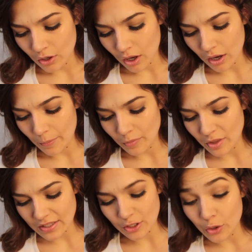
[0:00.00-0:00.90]
Um,
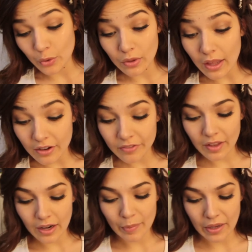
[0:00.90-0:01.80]
this new love
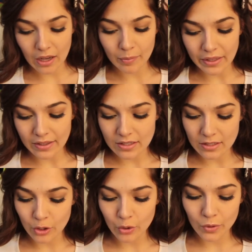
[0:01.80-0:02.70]
that I pick up, like this
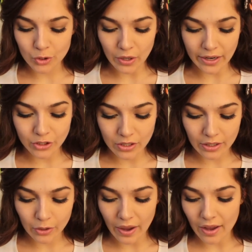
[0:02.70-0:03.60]
new attraction
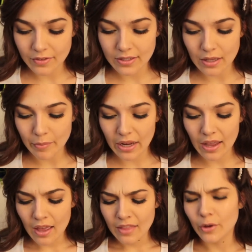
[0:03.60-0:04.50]
that you have to
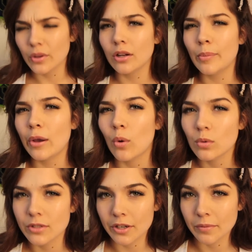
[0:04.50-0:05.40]
somebody, they're a little bit
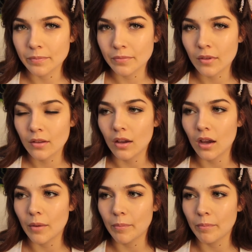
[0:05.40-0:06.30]
older
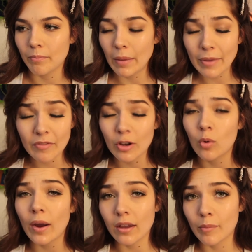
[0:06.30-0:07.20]
um, maybe even
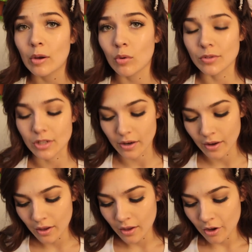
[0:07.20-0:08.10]
quite a bit older.
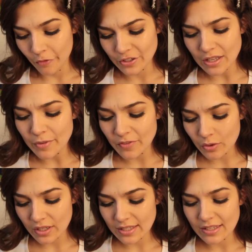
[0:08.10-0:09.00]
For some of
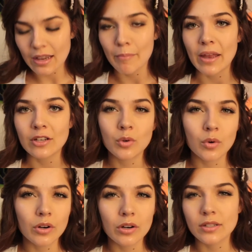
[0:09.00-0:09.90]
you, this is like a
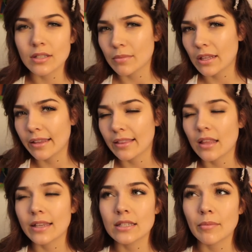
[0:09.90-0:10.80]
mentor or something like
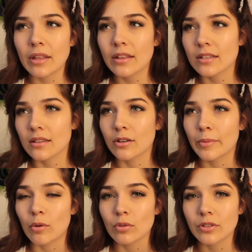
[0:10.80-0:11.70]
that, like somebody that's a little
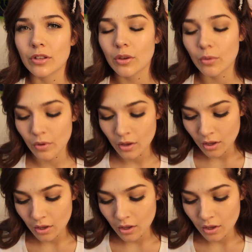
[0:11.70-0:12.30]
bit older than you.